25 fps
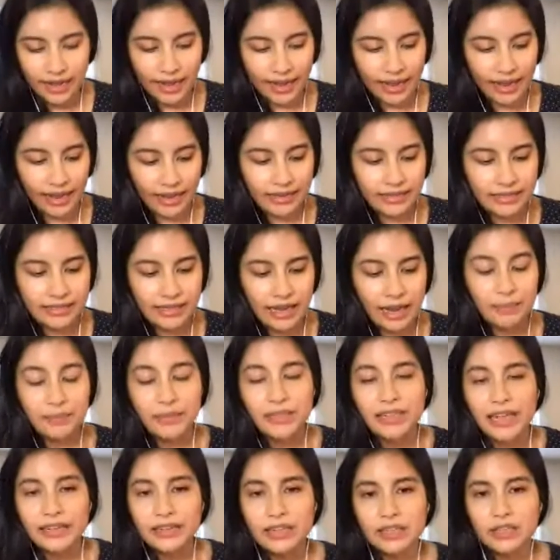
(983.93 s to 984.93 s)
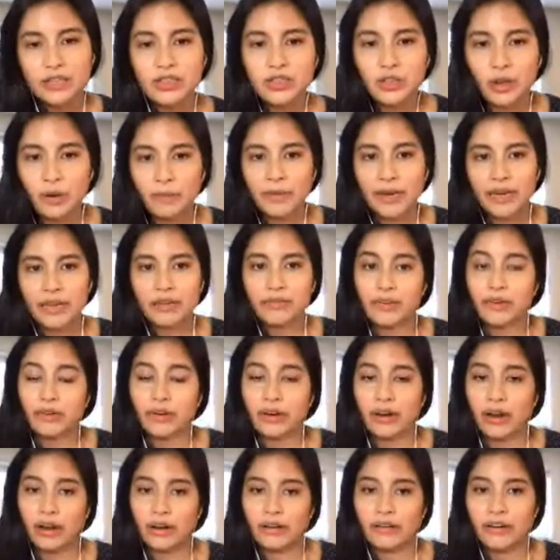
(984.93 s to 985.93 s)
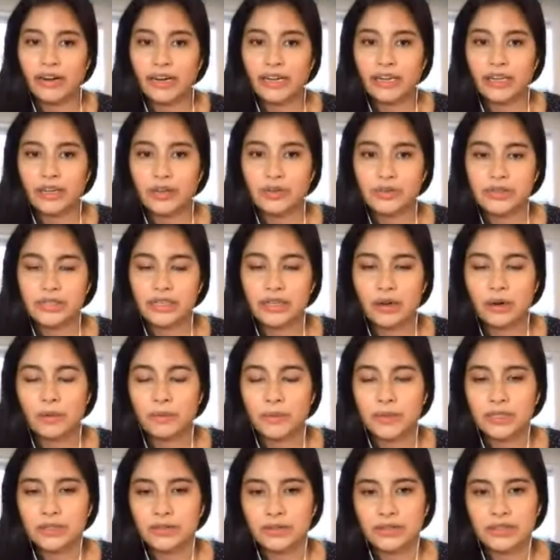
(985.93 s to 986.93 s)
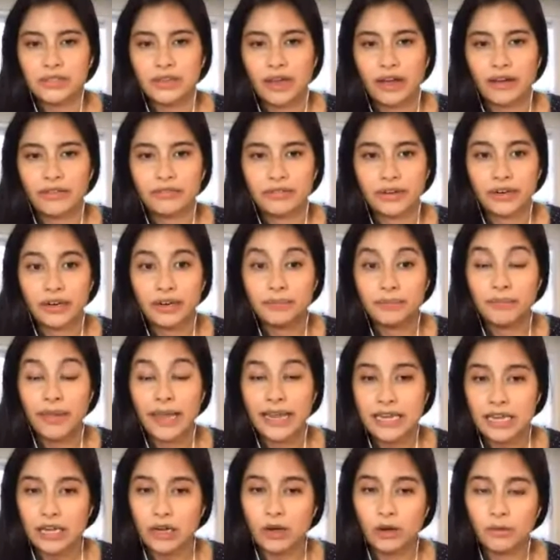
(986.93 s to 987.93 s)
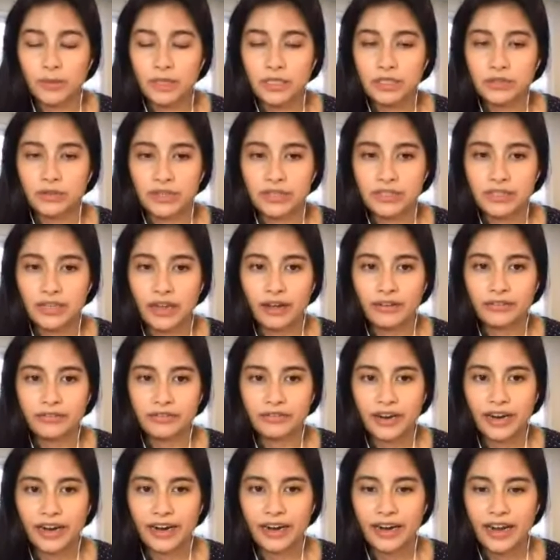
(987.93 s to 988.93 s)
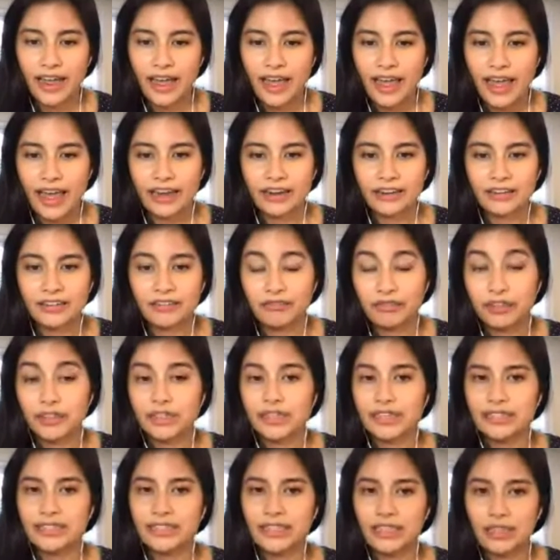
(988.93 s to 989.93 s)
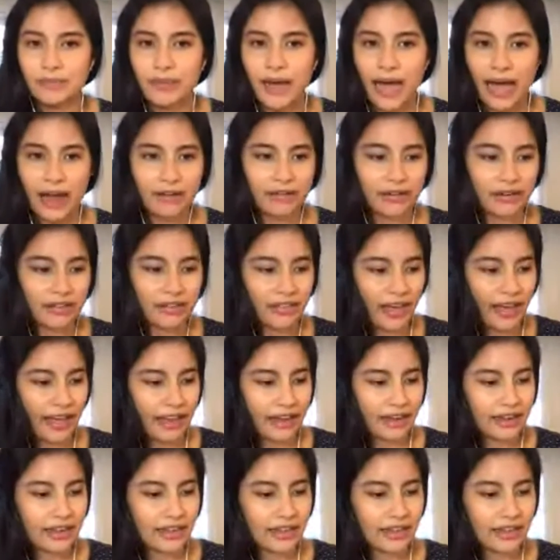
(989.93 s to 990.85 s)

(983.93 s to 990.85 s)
And I'm glad that so many of you are already using open source software and making open source software and really see the power in that.